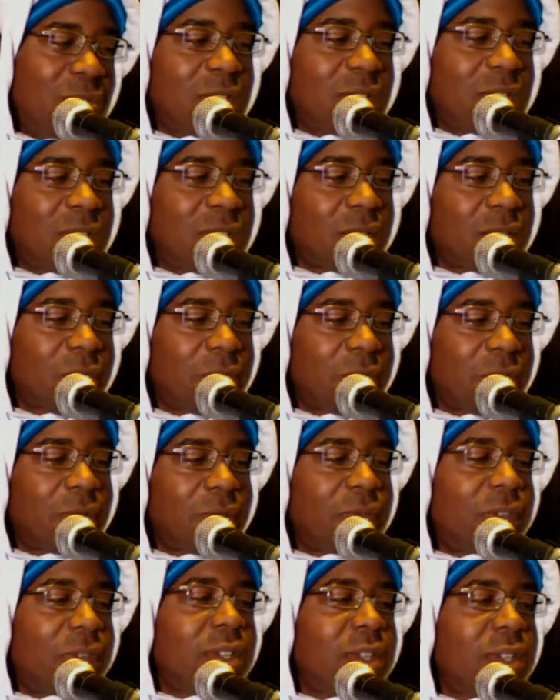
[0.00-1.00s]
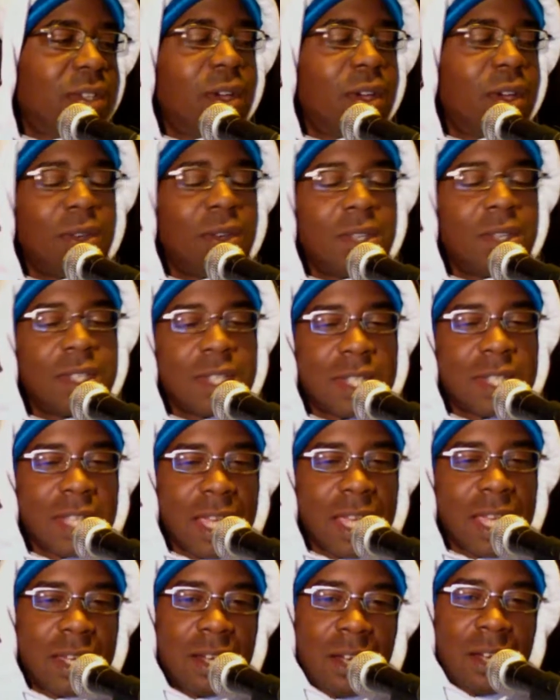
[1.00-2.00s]
the real video, it's like
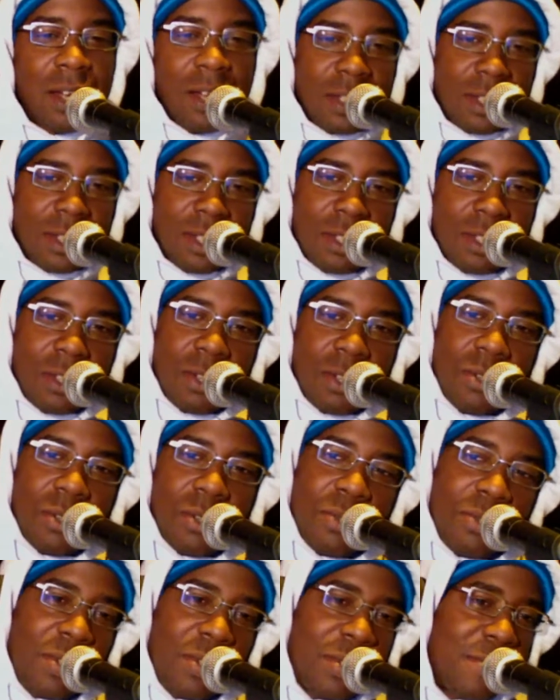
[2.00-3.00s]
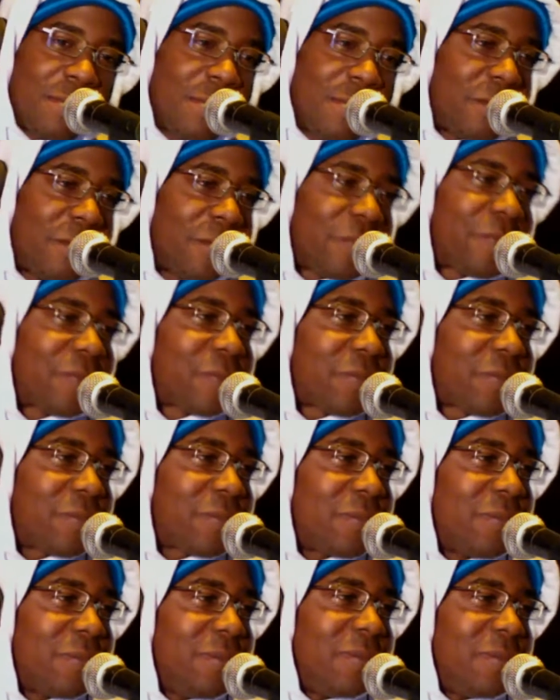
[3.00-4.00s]
all these dudes
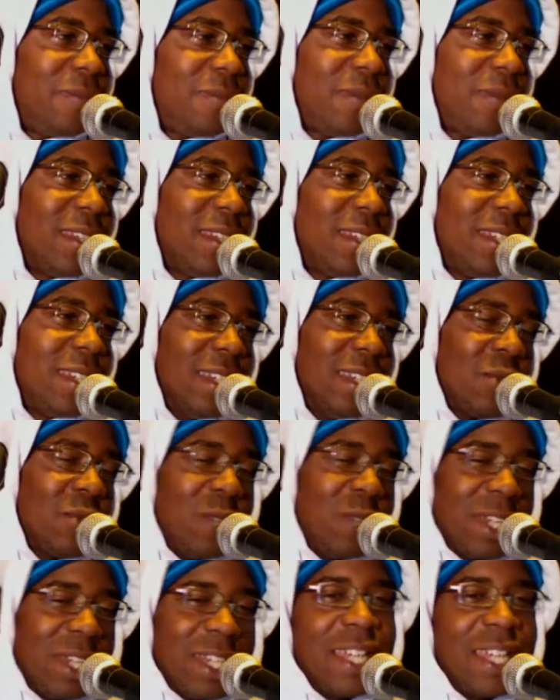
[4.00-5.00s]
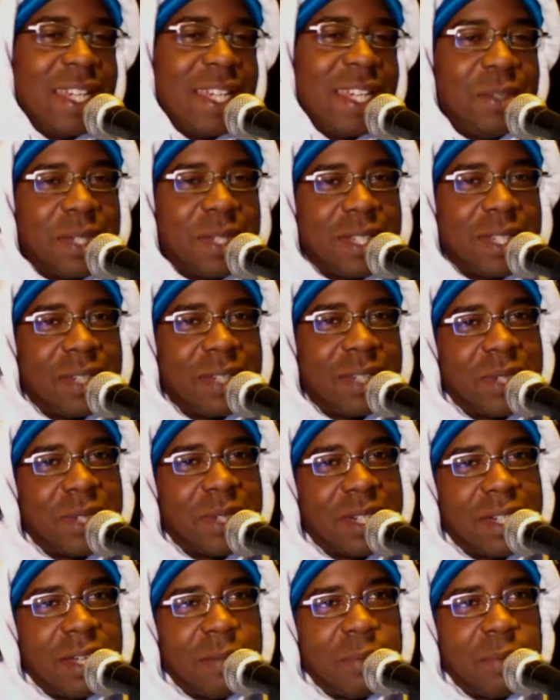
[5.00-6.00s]
and this one lady with a
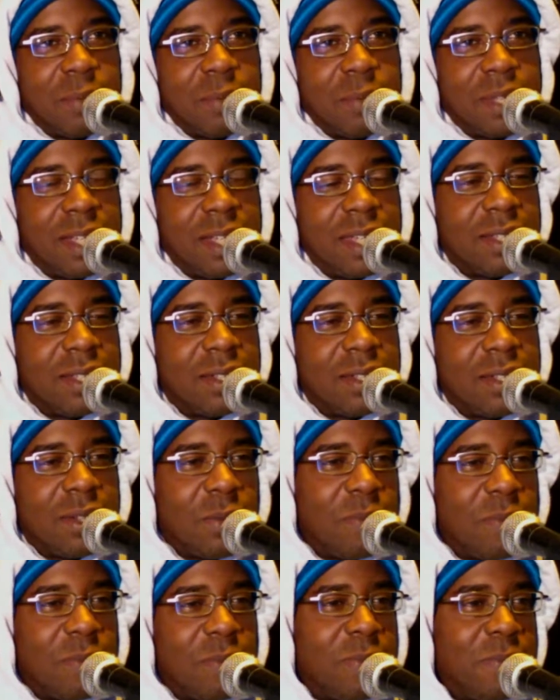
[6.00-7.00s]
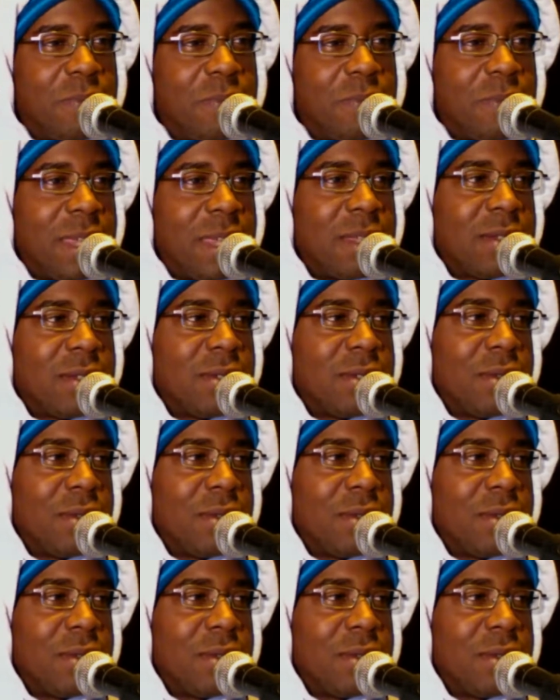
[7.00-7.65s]
couple kids, no pants on.